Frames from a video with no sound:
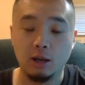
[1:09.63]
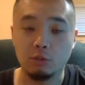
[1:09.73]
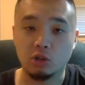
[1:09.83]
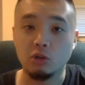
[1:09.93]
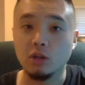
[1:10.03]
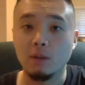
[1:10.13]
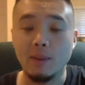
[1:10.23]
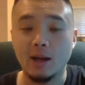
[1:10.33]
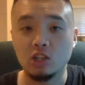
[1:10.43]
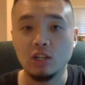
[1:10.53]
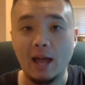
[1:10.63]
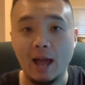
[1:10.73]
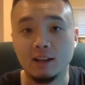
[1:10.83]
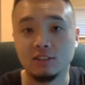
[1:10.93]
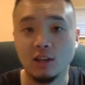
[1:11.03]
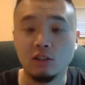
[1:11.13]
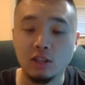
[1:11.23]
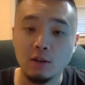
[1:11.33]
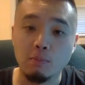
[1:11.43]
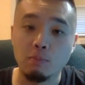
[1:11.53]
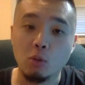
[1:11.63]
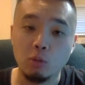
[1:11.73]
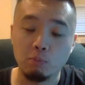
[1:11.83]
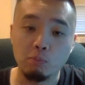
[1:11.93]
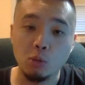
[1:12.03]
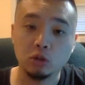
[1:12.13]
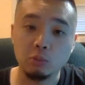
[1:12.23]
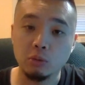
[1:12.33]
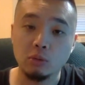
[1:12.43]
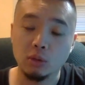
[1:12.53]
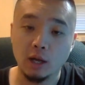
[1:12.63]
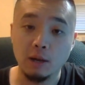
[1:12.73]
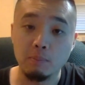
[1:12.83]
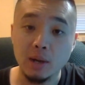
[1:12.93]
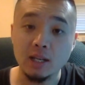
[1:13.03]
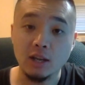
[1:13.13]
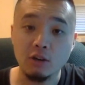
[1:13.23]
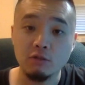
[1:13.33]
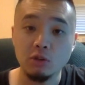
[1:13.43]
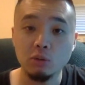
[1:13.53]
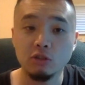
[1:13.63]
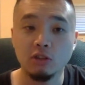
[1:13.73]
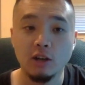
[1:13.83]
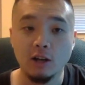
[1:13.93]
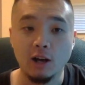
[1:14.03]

sure you can imagine, as I did multiple and many interviews,